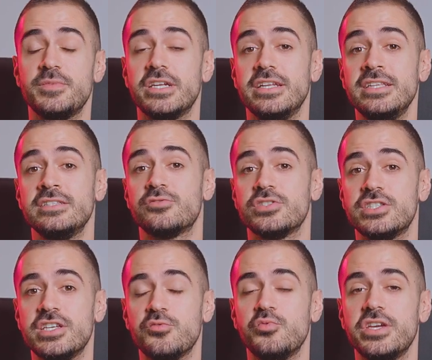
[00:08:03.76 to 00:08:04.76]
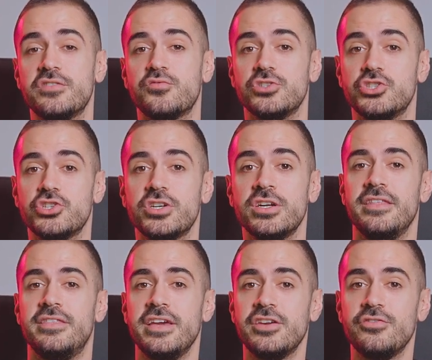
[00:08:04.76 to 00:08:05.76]
been an interesting week for sure.
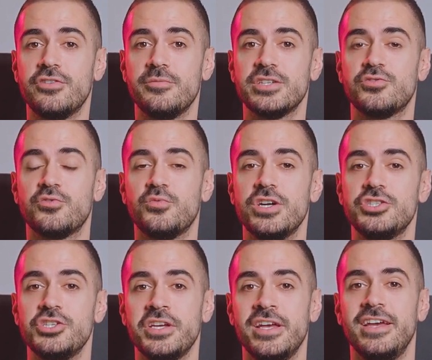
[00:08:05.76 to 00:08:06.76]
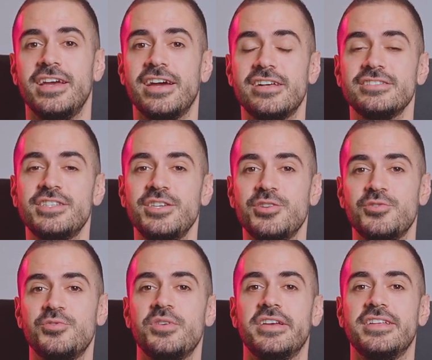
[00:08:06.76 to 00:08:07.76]
Thank you very much for watching, and I'll see
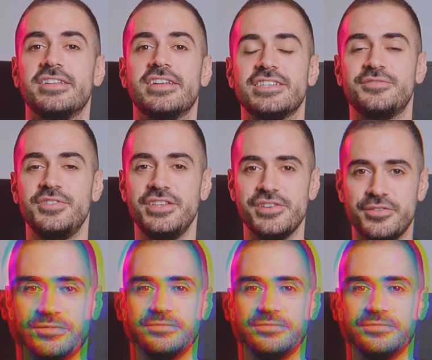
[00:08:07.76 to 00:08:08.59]
you in the next video.